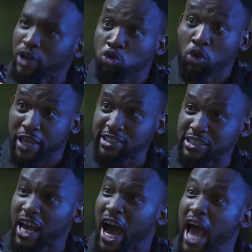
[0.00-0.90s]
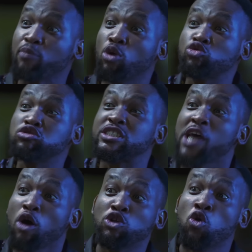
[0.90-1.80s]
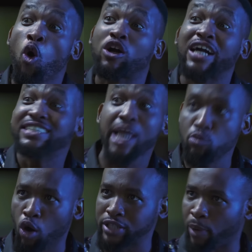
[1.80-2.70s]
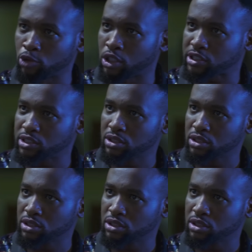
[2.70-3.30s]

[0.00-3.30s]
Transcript: where you don't get it. I am going to tell the whole goddamn world about this.